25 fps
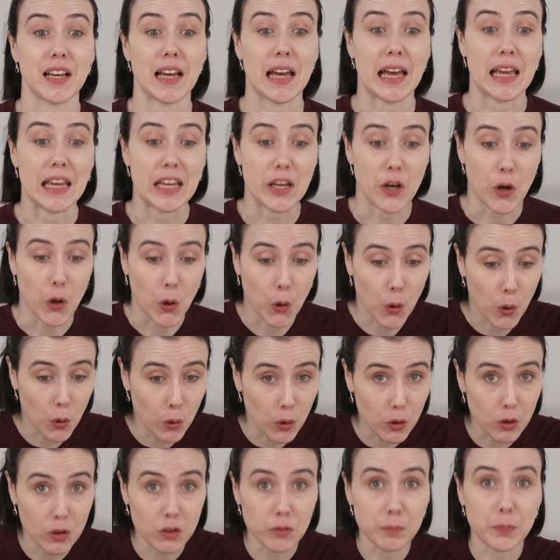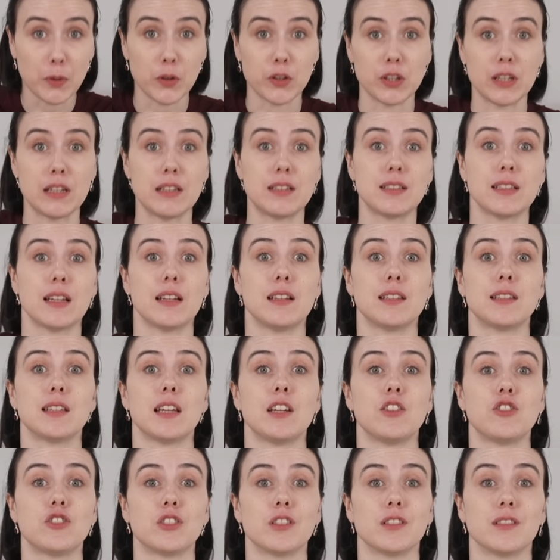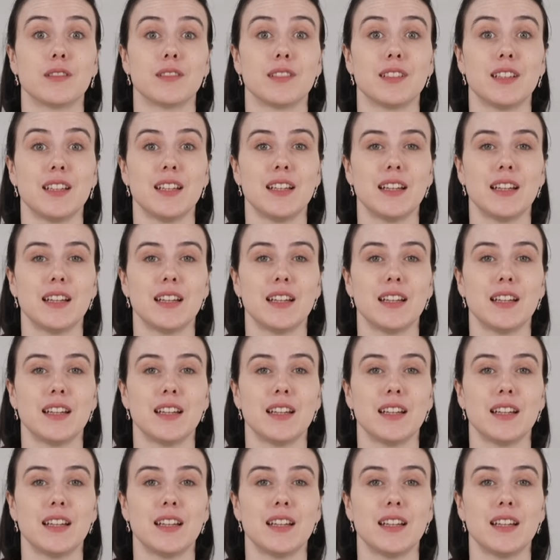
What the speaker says: a whole body sensation.